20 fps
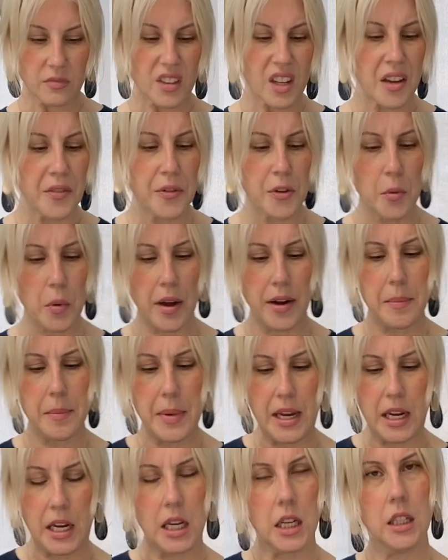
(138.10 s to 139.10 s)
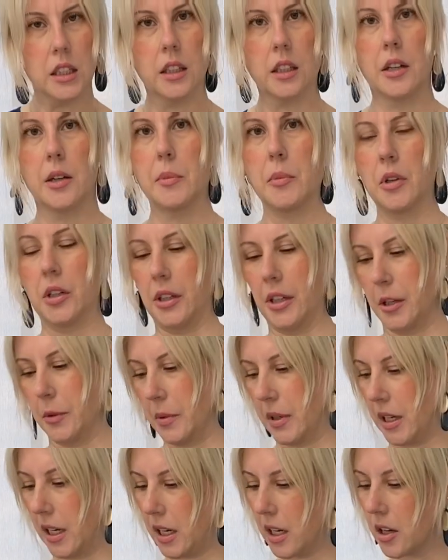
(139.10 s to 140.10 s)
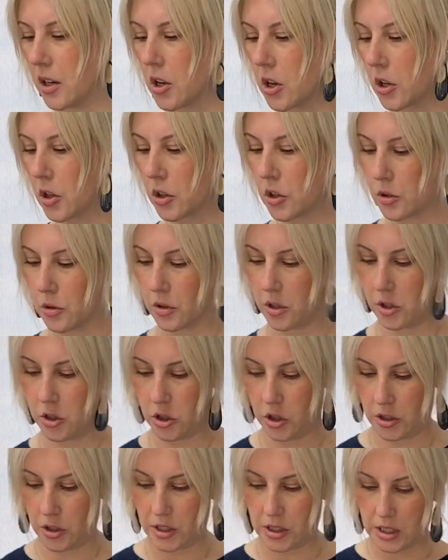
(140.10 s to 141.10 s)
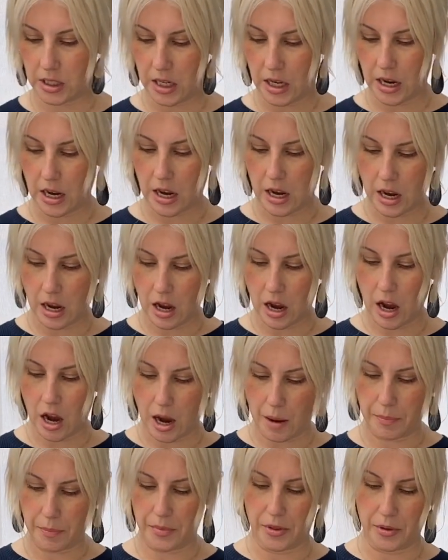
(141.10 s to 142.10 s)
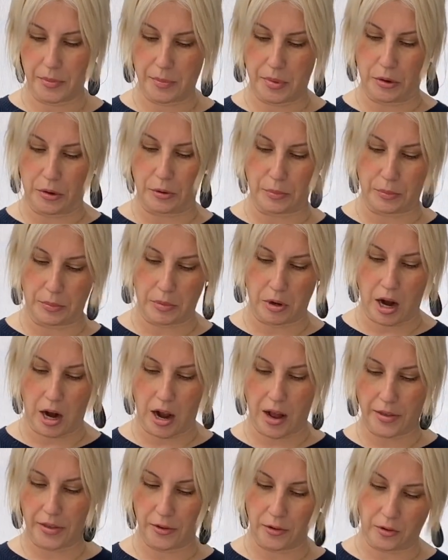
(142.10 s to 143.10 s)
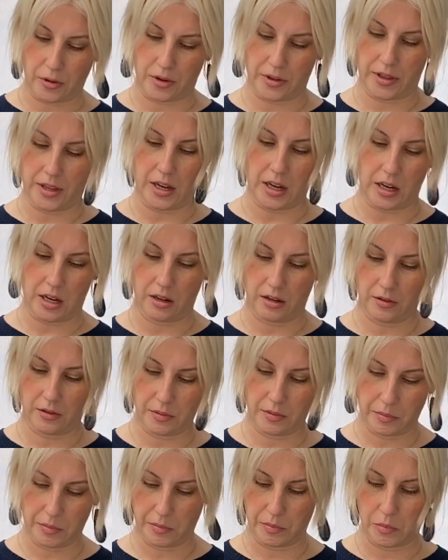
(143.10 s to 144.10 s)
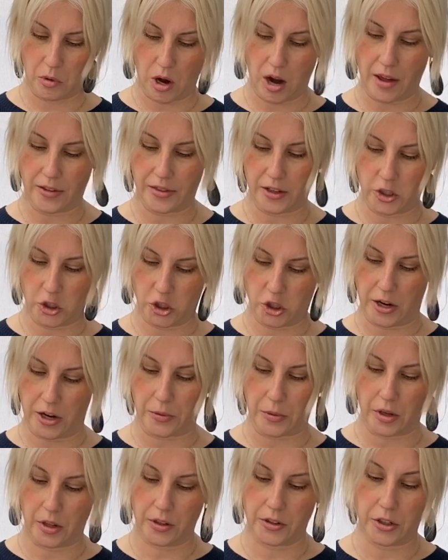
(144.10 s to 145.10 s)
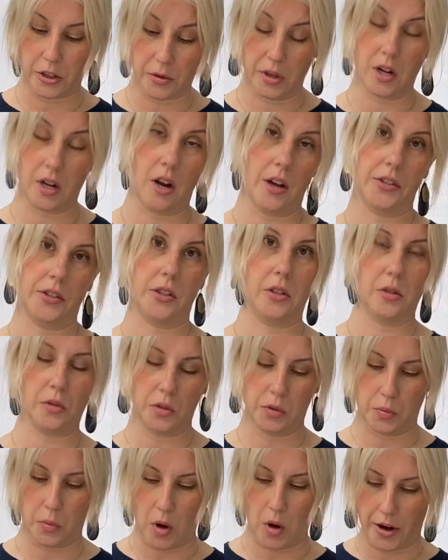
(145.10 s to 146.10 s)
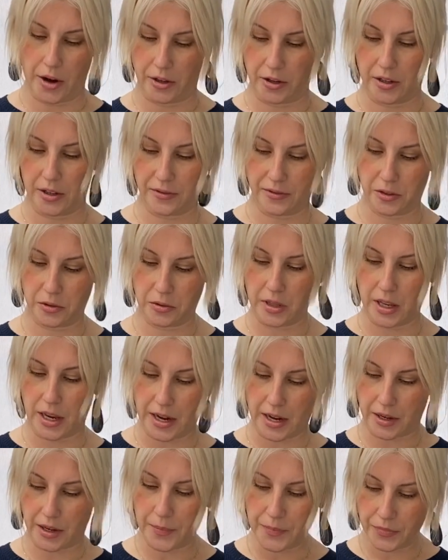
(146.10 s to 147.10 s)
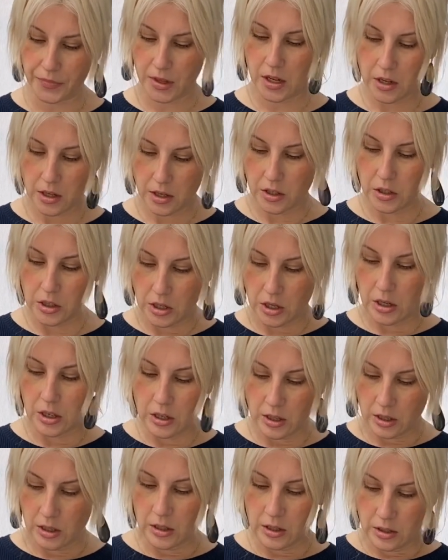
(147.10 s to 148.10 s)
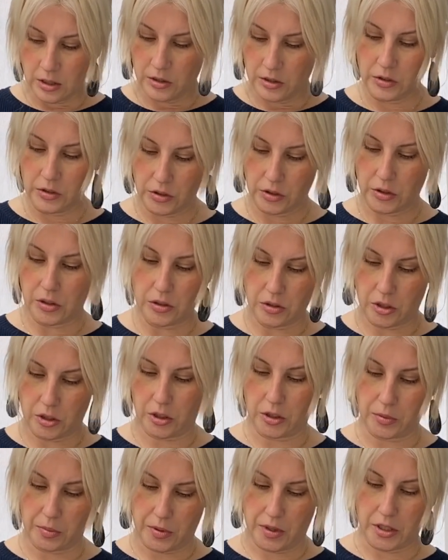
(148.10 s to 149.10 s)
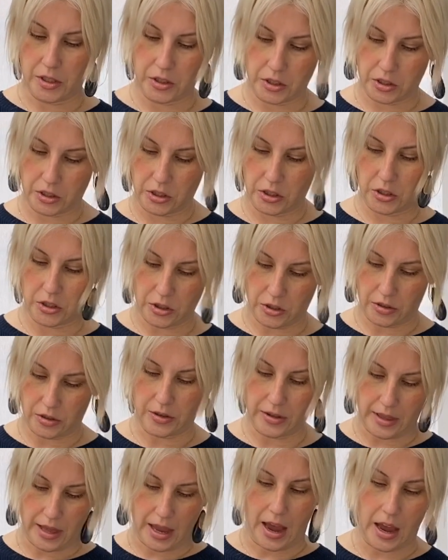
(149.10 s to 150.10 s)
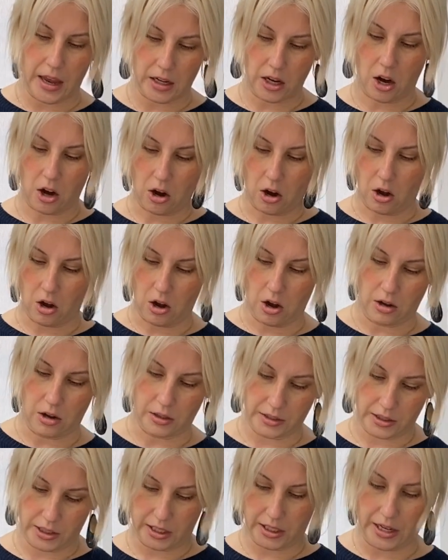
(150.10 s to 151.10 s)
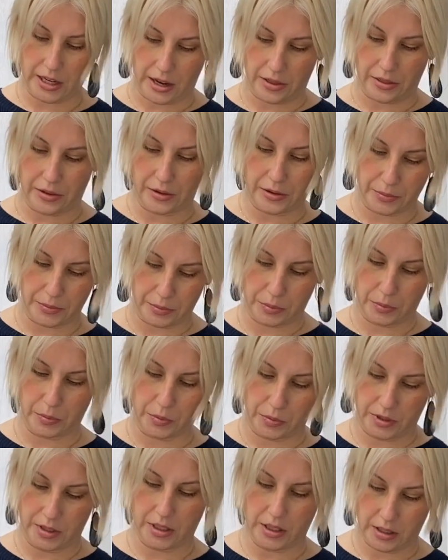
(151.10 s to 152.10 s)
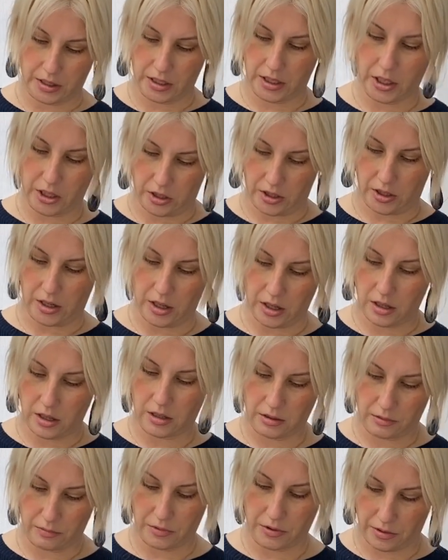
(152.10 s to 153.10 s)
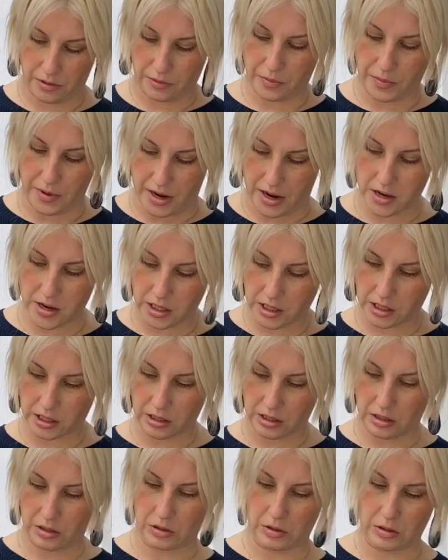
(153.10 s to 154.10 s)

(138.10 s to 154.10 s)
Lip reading: If you wanna make it a little more liquidy, you can just up the bone broth or the broth in general. You can also use water if you'd like. So you just wanna stir that all together really good with your whisk.